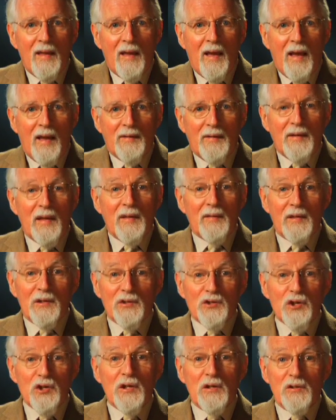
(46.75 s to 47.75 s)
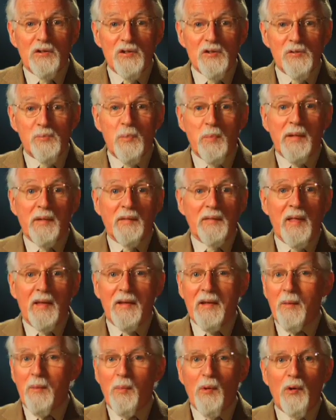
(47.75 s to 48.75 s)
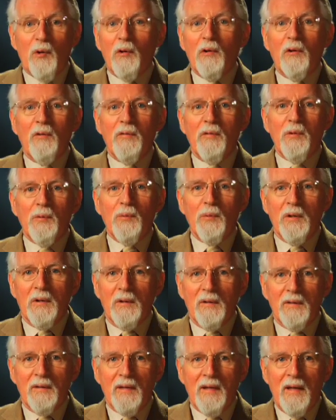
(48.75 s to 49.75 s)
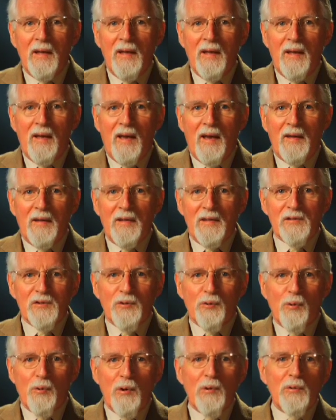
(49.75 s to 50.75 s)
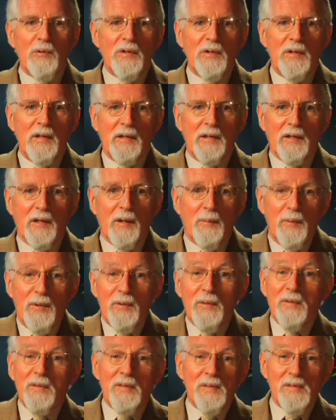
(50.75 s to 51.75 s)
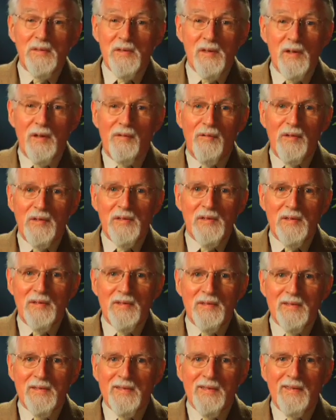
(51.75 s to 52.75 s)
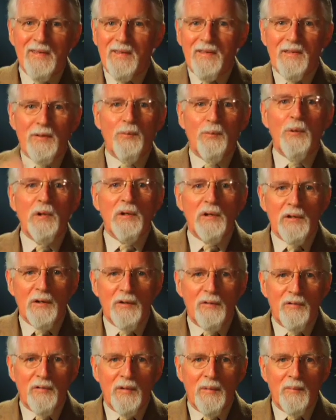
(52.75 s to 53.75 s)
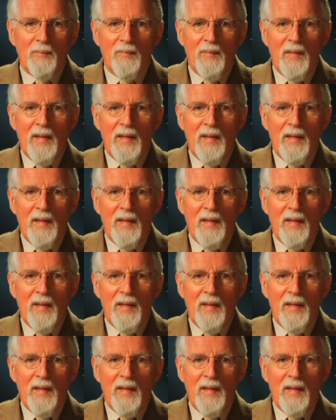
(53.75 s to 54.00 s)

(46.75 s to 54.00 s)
And yet the church has picked that up all over the world, and it's quoted in communion services the world over.